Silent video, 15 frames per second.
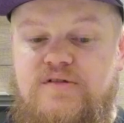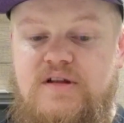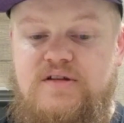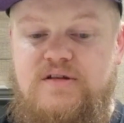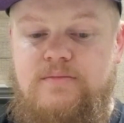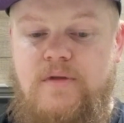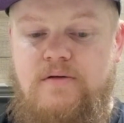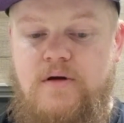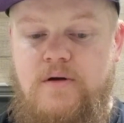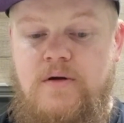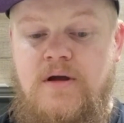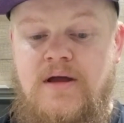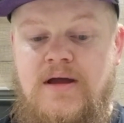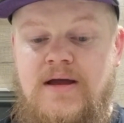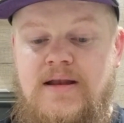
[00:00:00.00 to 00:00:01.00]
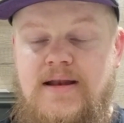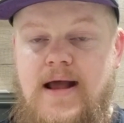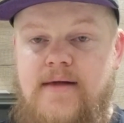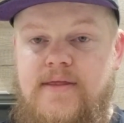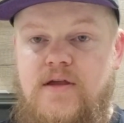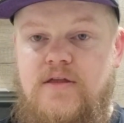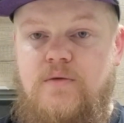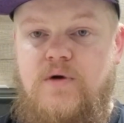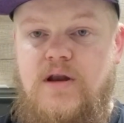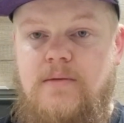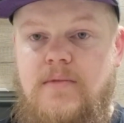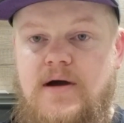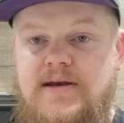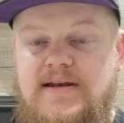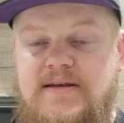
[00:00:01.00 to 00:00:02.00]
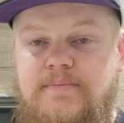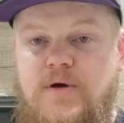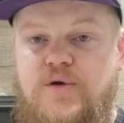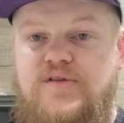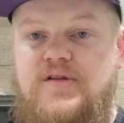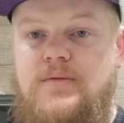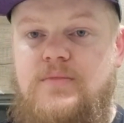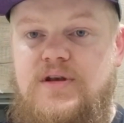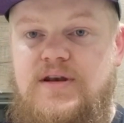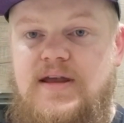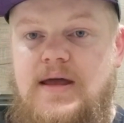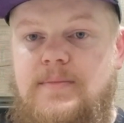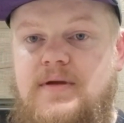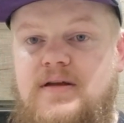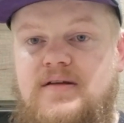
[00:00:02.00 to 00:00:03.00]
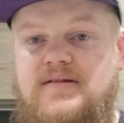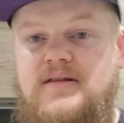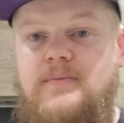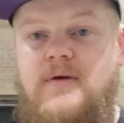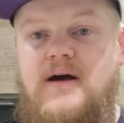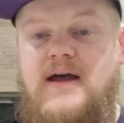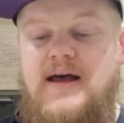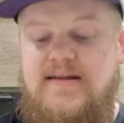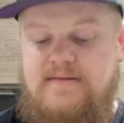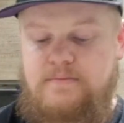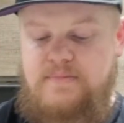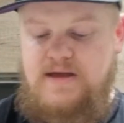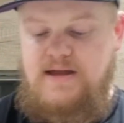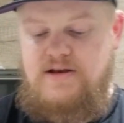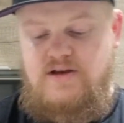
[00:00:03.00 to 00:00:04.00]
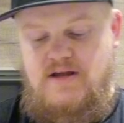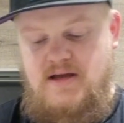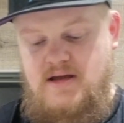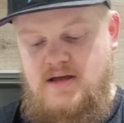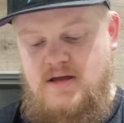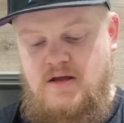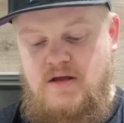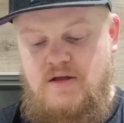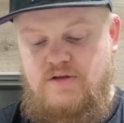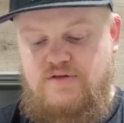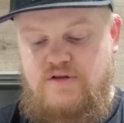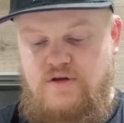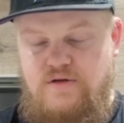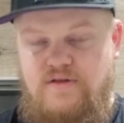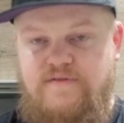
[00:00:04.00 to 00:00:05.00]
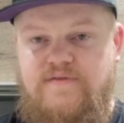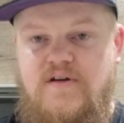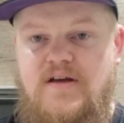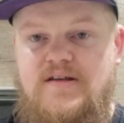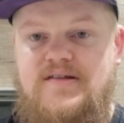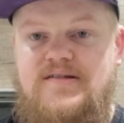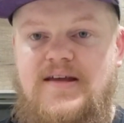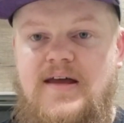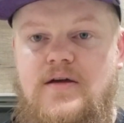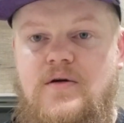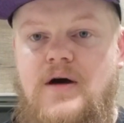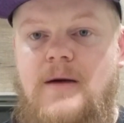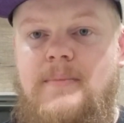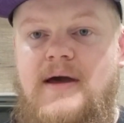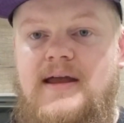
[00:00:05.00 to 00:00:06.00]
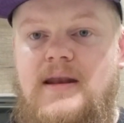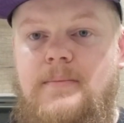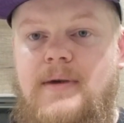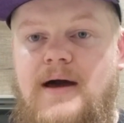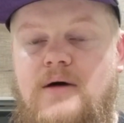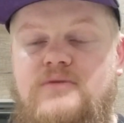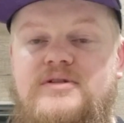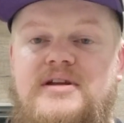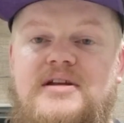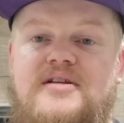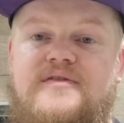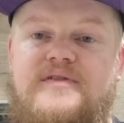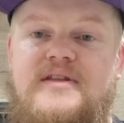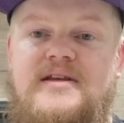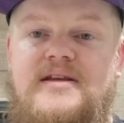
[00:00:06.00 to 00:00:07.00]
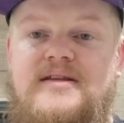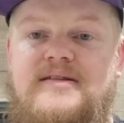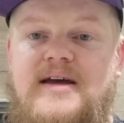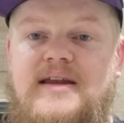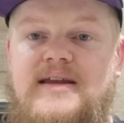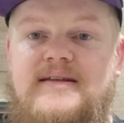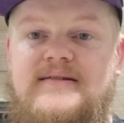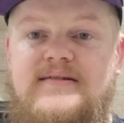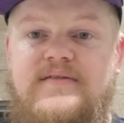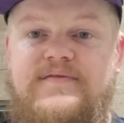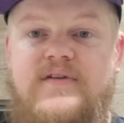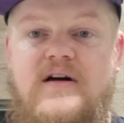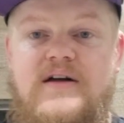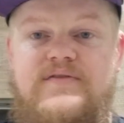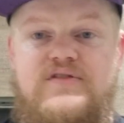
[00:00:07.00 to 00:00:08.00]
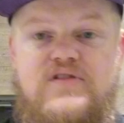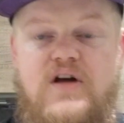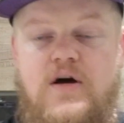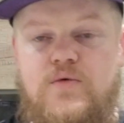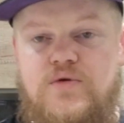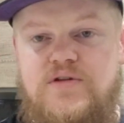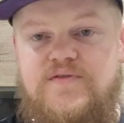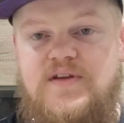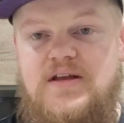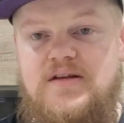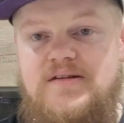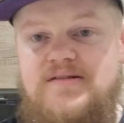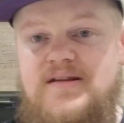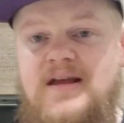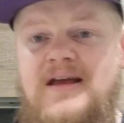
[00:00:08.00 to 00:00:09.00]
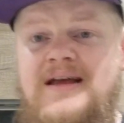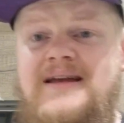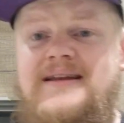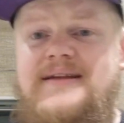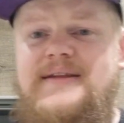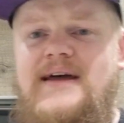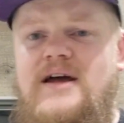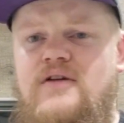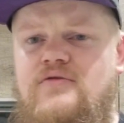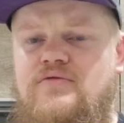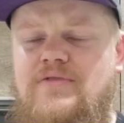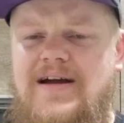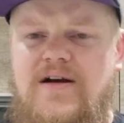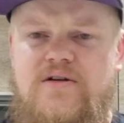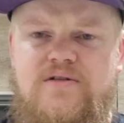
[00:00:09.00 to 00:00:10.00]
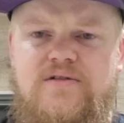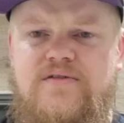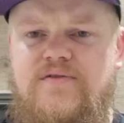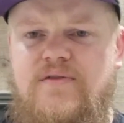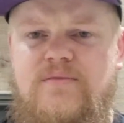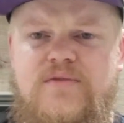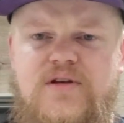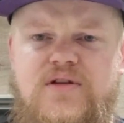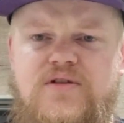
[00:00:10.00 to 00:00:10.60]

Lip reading: it tomorrow. Now, the other one I might need to post on Monday because the buyer hasn't paid yet. So the first sale, I paid £1 each for these, and it's 5 Star Wars figures. Now, they're around from the